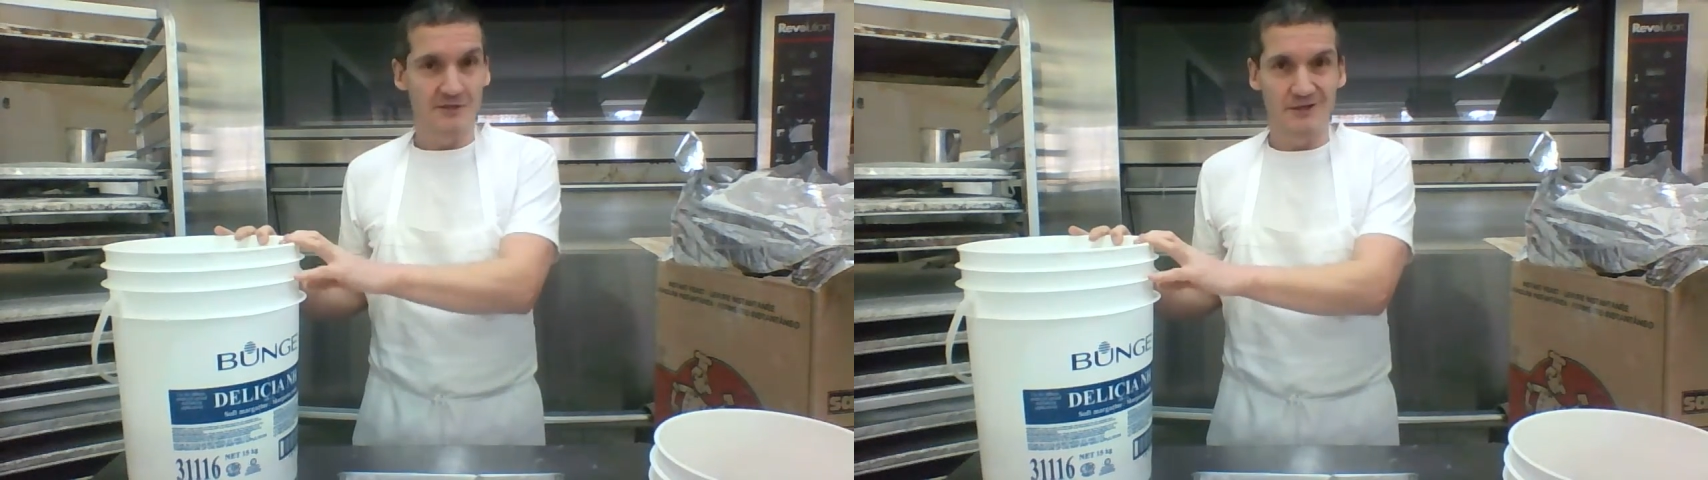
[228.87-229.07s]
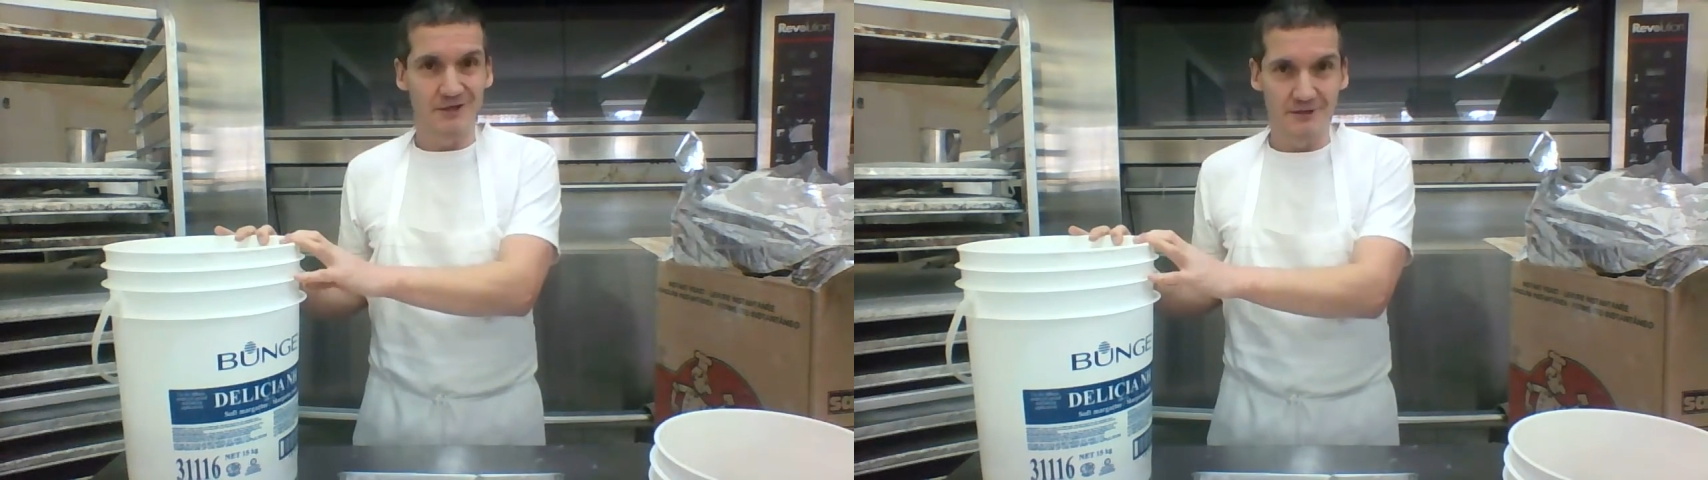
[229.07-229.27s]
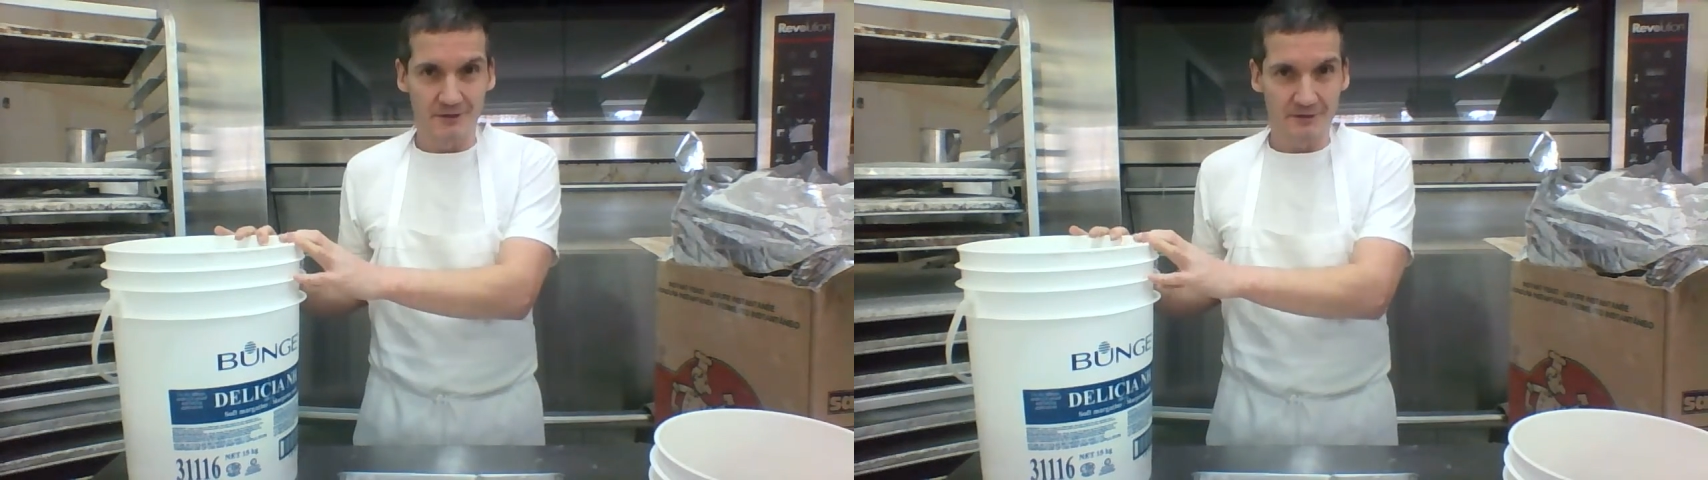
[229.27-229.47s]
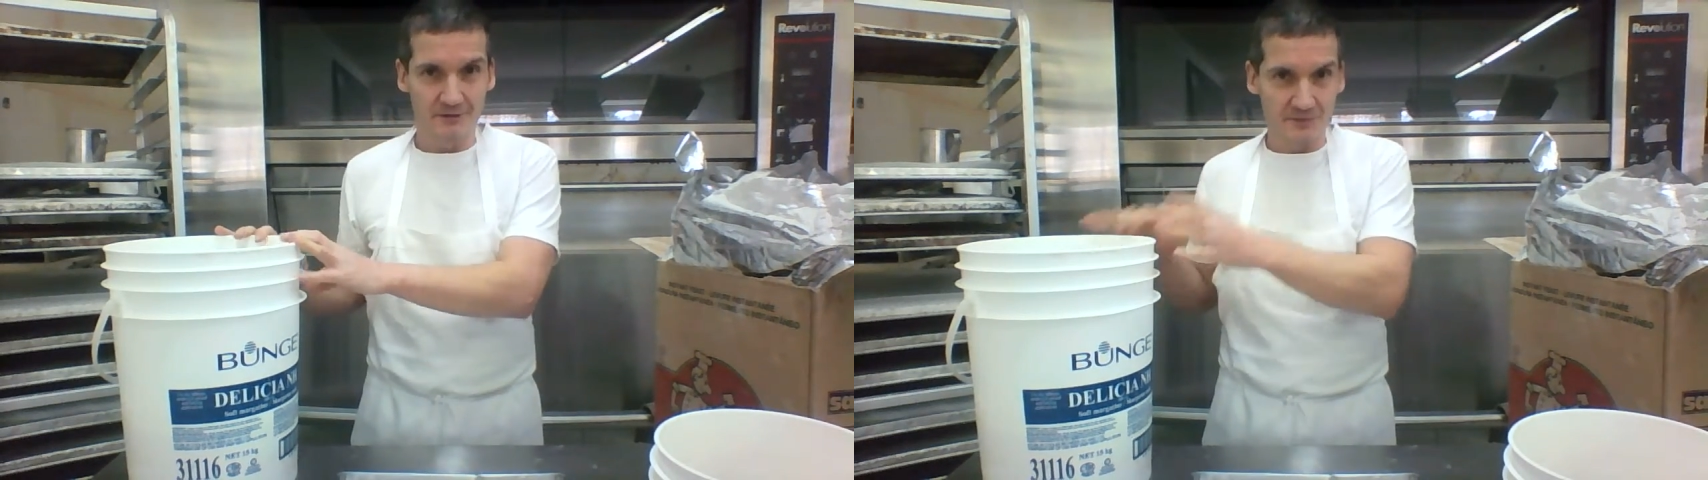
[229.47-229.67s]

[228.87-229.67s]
a lot longer.